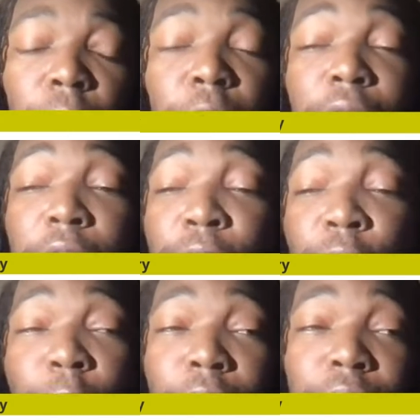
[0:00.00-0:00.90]
Well, thanks for
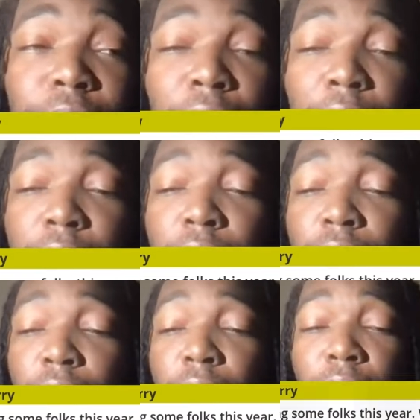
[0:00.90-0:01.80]
the question, Scotty.
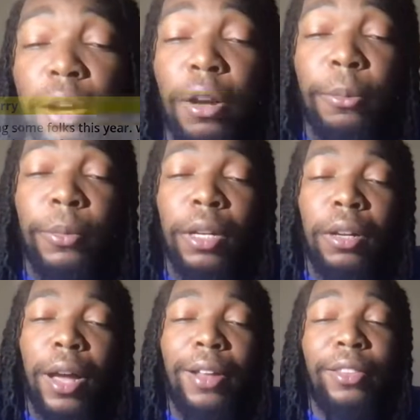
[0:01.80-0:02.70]

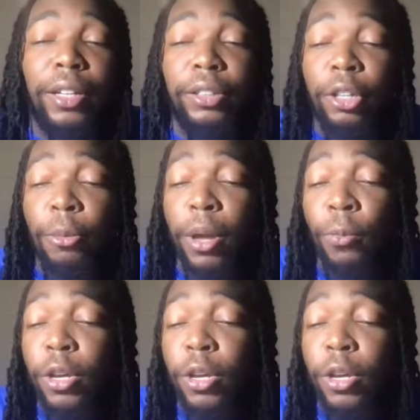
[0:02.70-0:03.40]
I think so, man.